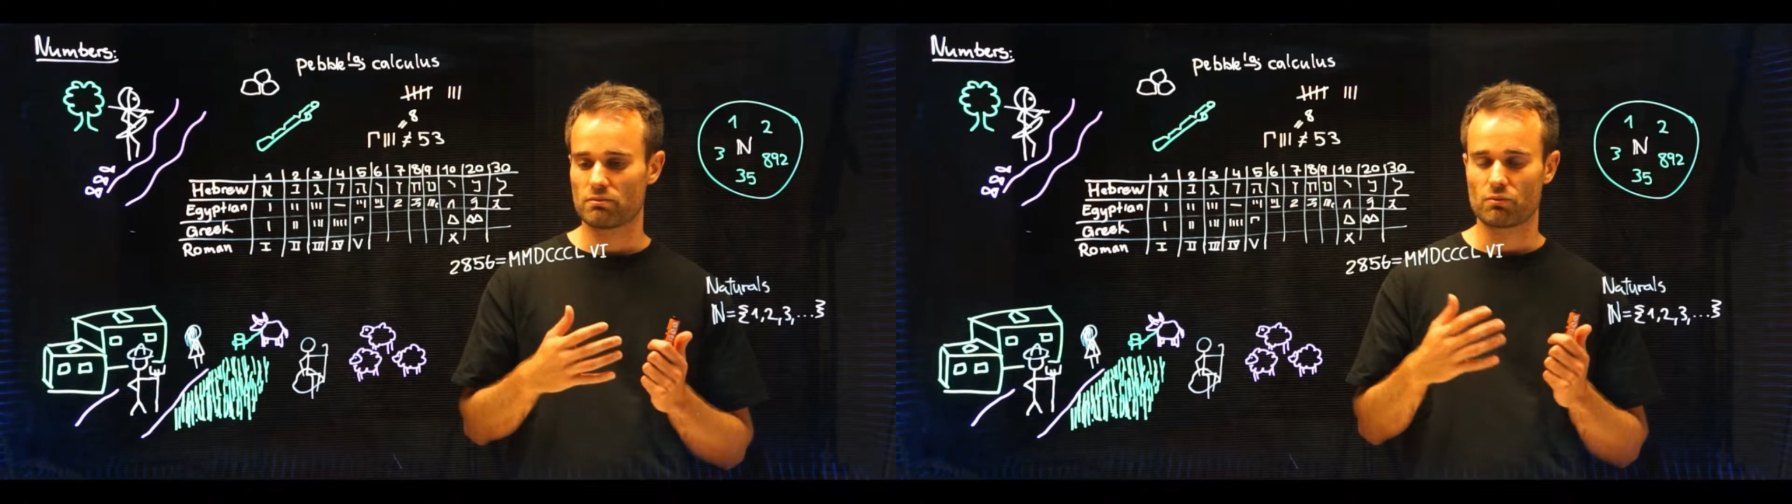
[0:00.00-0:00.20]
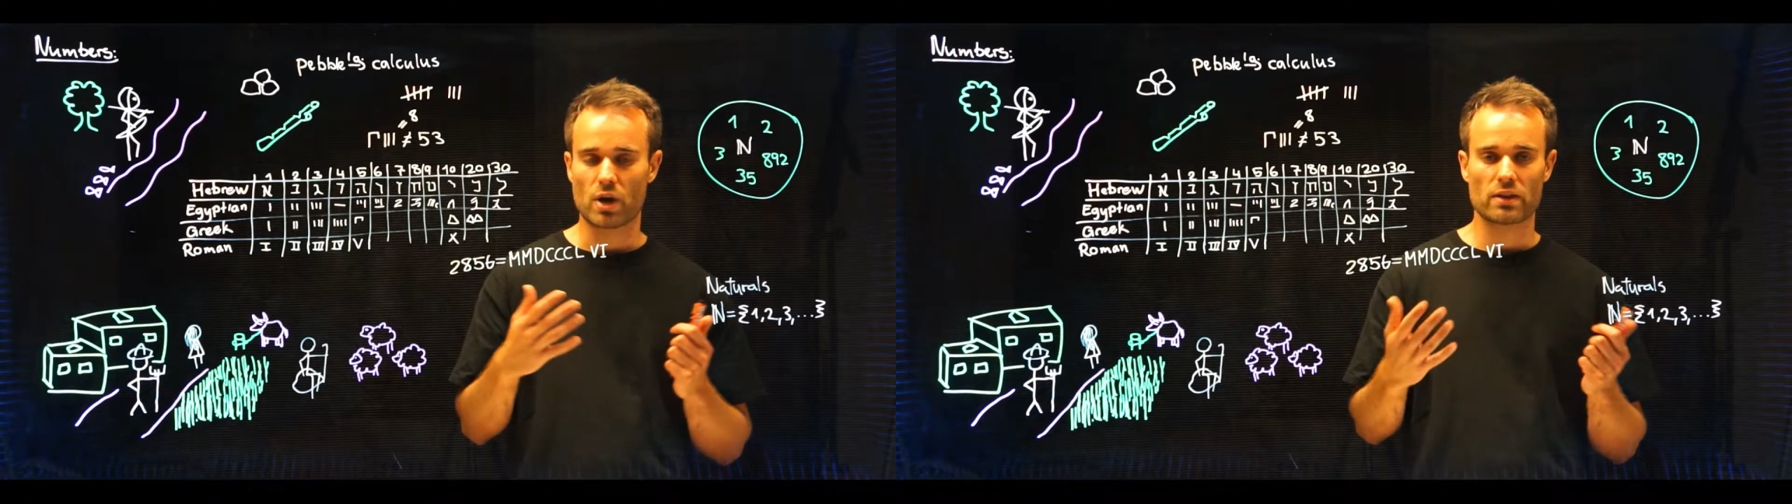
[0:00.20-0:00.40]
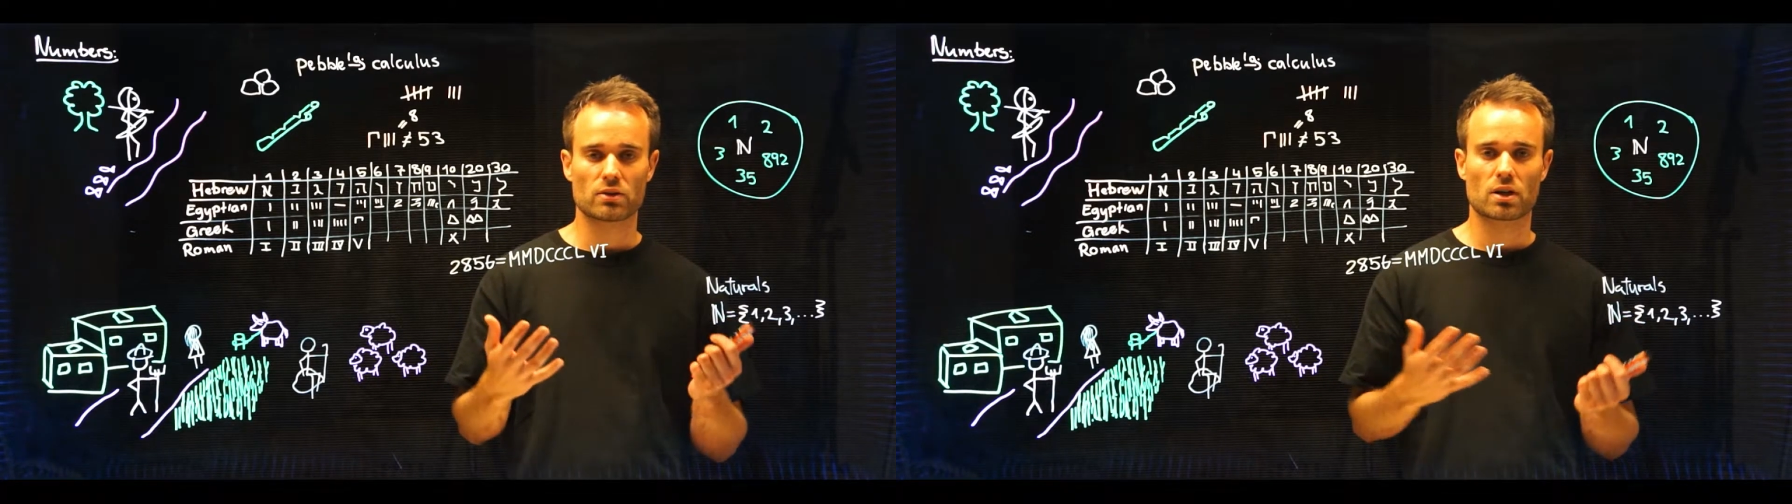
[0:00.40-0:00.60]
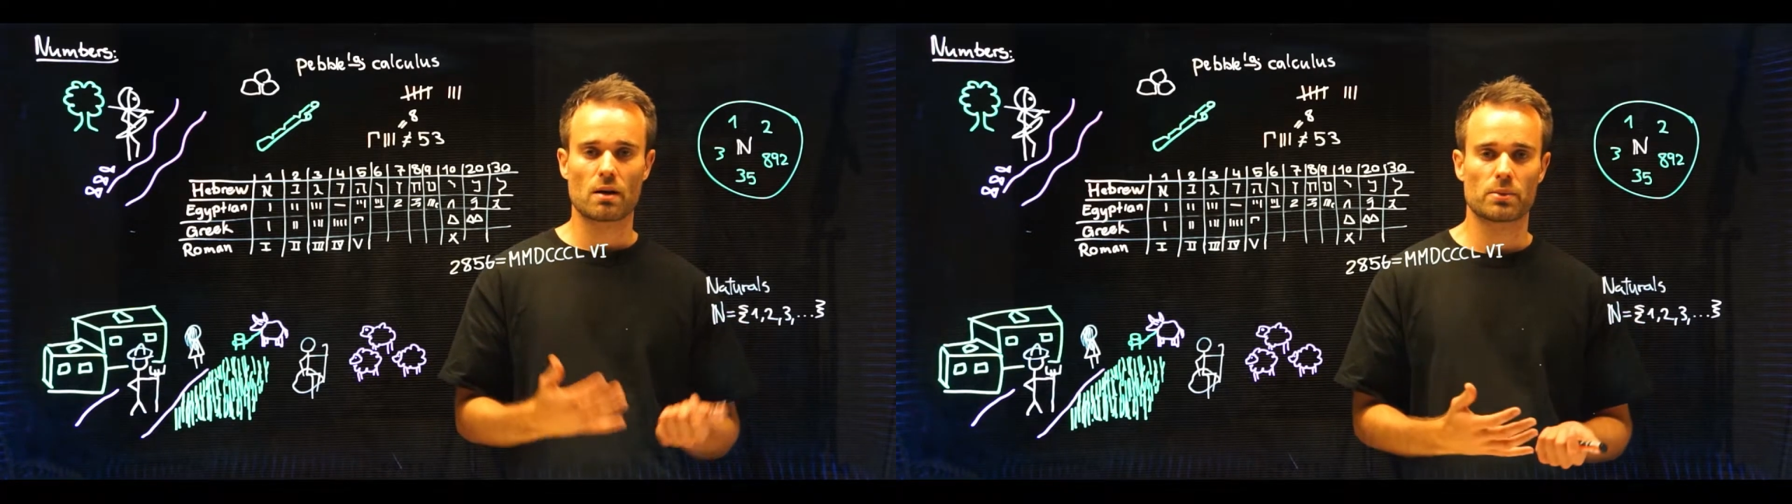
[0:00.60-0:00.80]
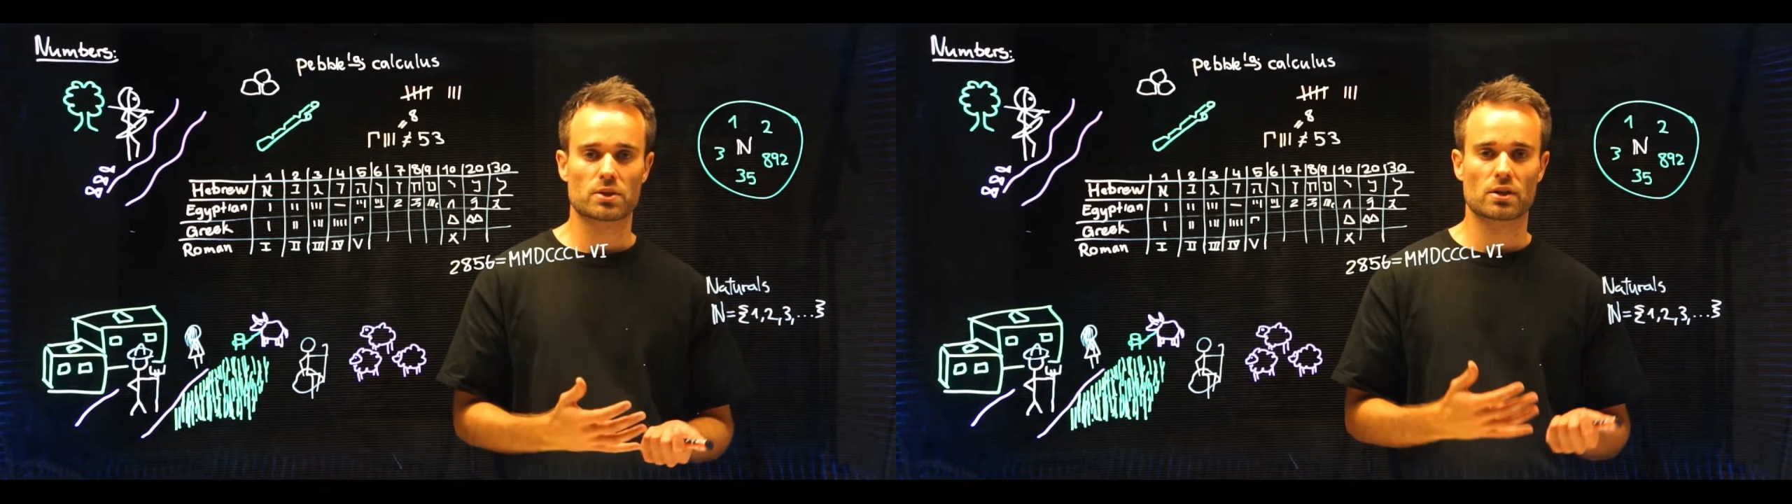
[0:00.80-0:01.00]
rather
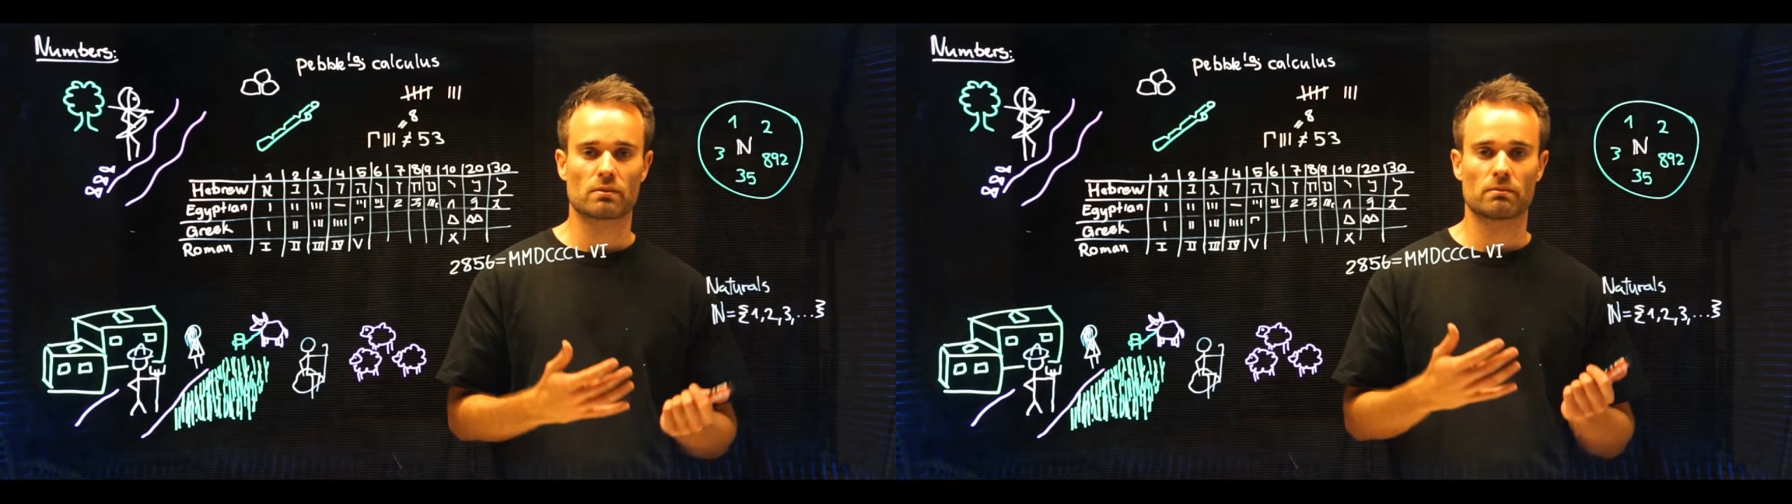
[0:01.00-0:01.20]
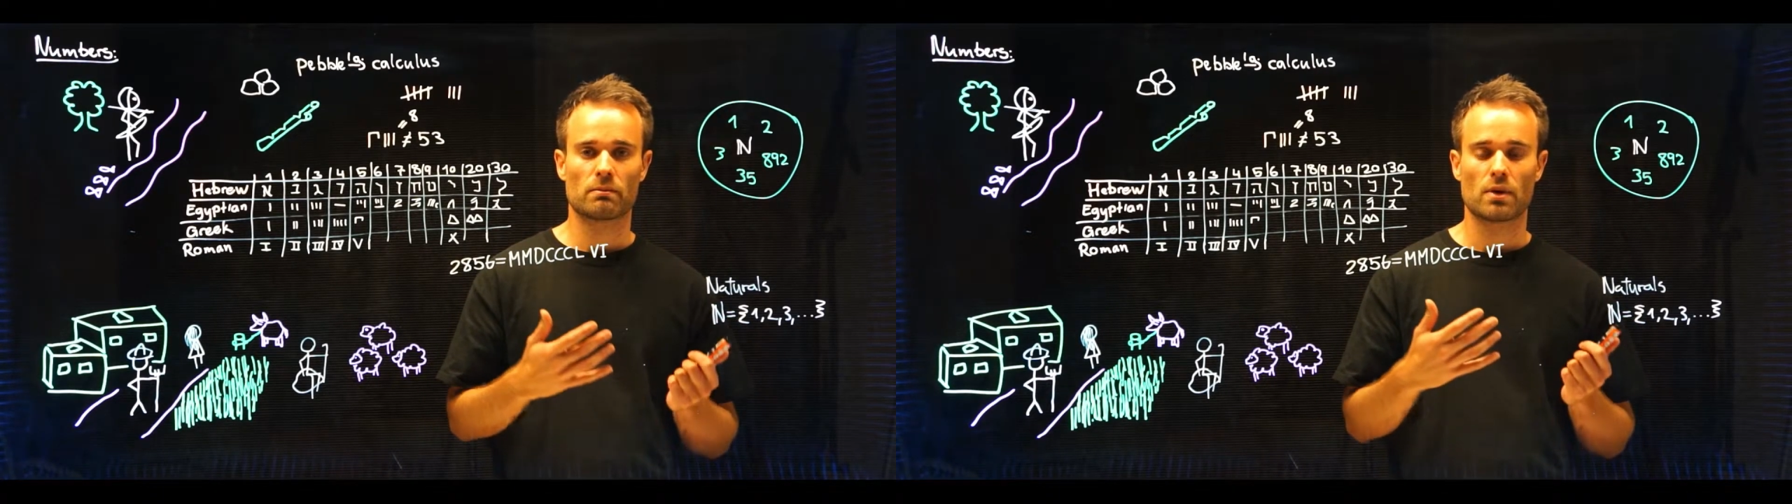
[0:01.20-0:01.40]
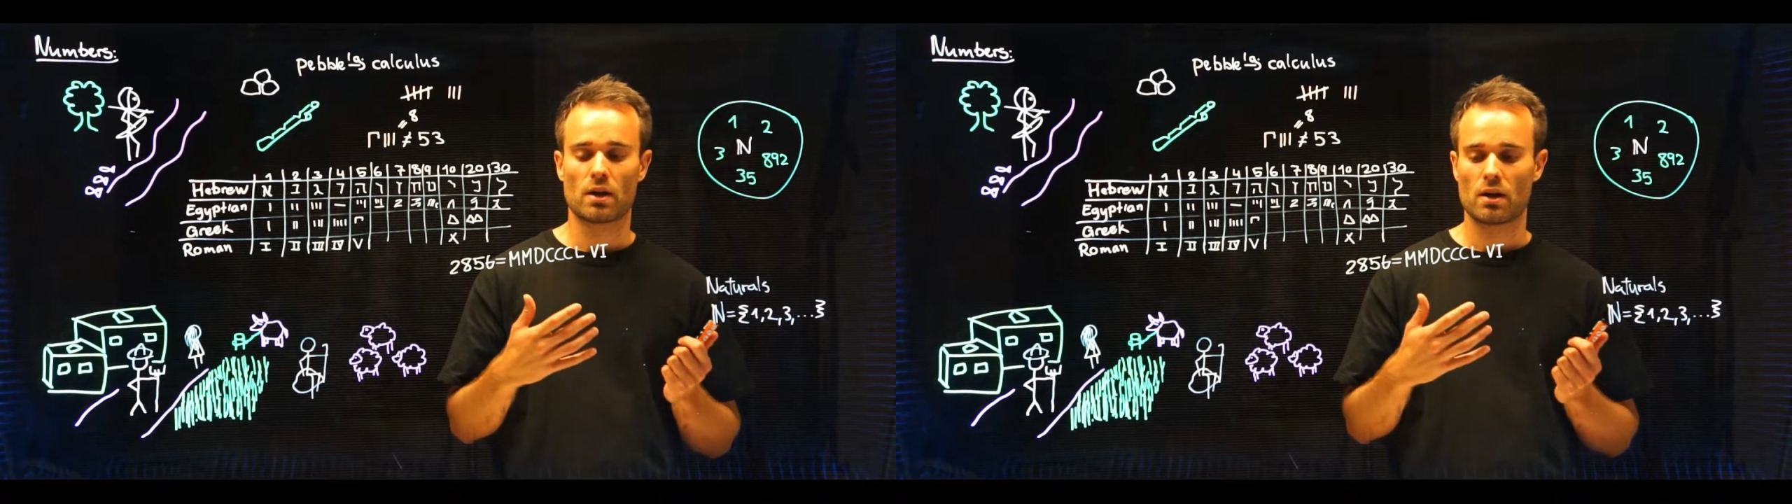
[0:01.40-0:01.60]
cumbersome